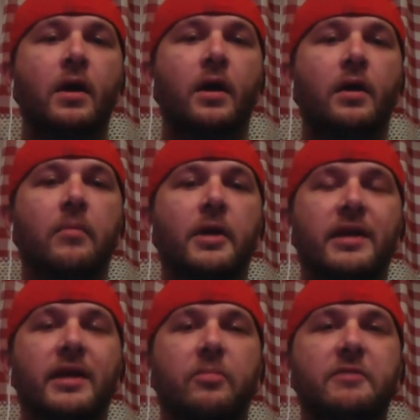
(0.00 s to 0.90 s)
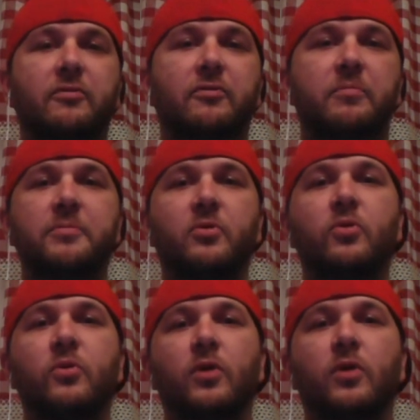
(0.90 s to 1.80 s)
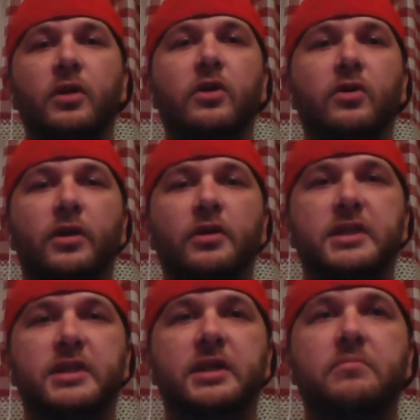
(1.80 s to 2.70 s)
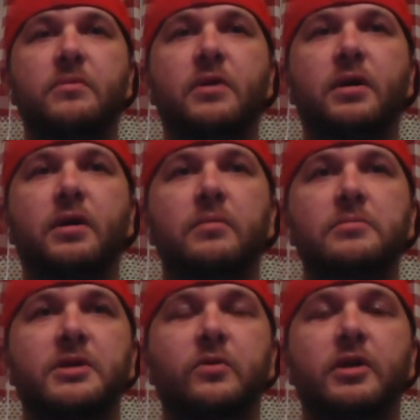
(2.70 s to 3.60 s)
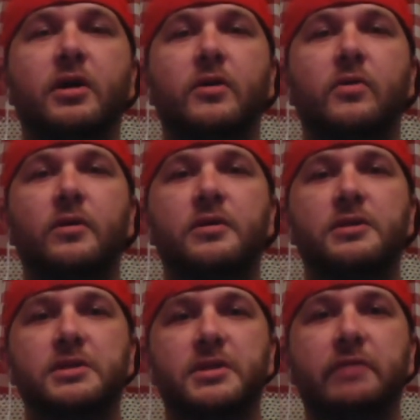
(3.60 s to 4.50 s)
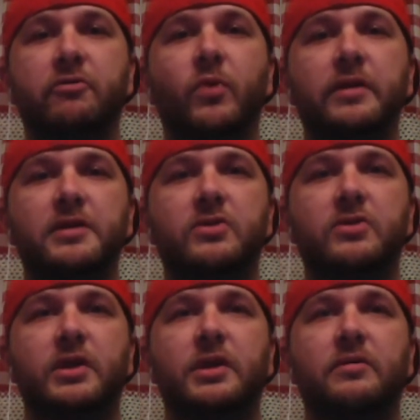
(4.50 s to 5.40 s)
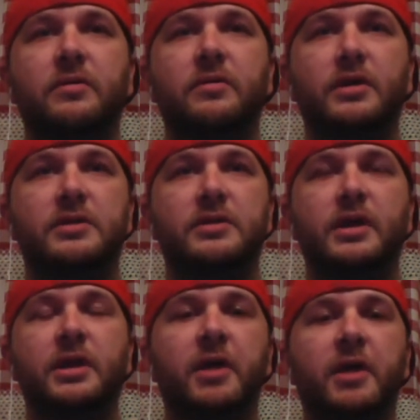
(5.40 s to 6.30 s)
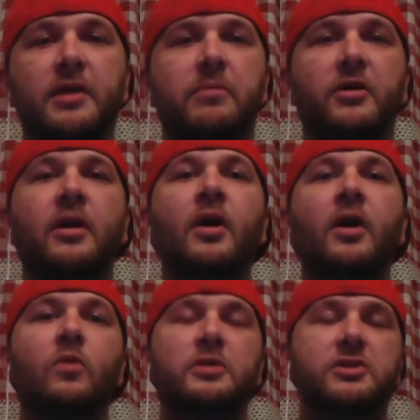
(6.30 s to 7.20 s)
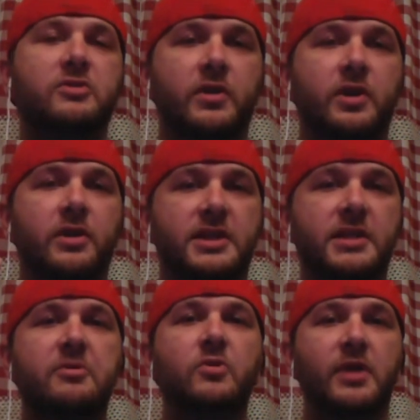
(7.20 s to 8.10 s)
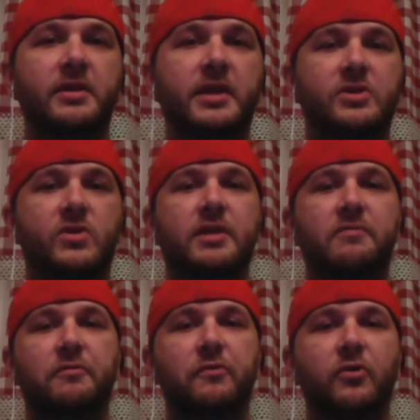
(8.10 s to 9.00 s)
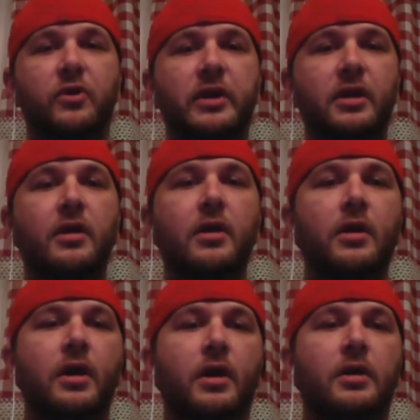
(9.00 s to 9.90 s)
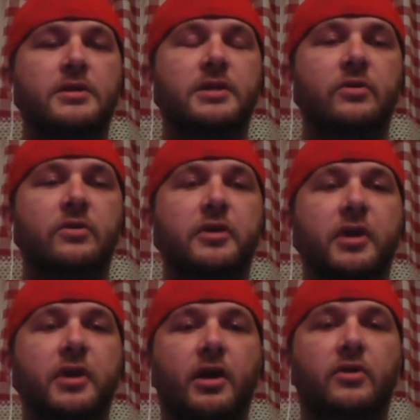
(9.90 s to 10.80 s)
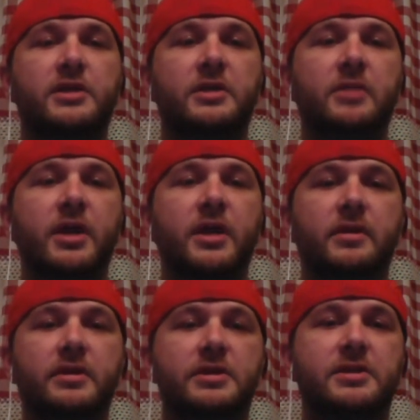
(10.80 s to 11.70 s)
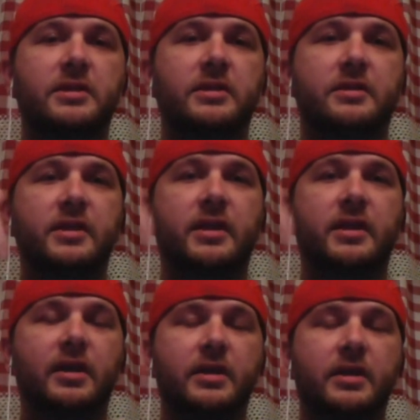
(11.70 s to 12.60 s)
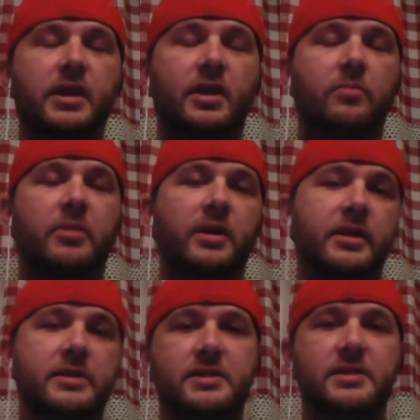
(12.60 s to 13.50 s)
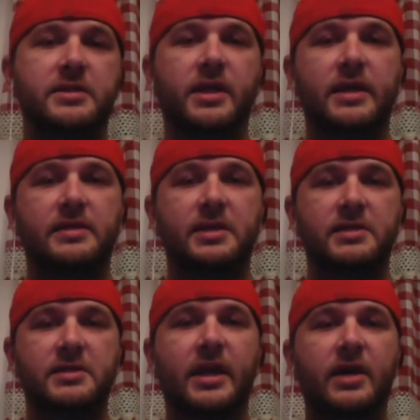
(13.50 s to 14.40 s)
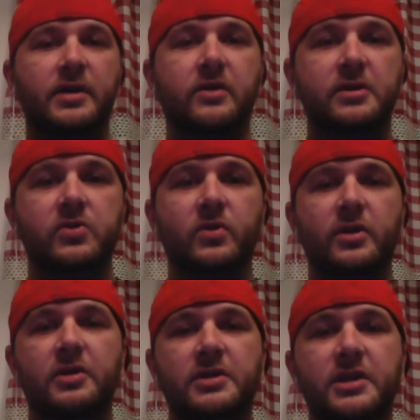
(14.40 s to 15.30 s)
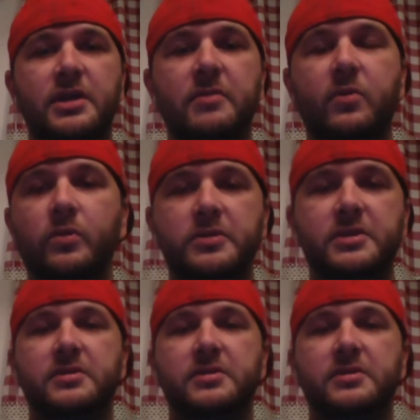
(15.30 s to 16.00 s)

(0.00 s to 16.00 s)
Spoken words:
And that'll be for people who are only on our team. So we're not going to just give away this training to anybody, but once you join our team, you'll get that training for free. So if you're not on our team yet, then just click the yellow button that says Get Access Now, and you can join our team, and we'll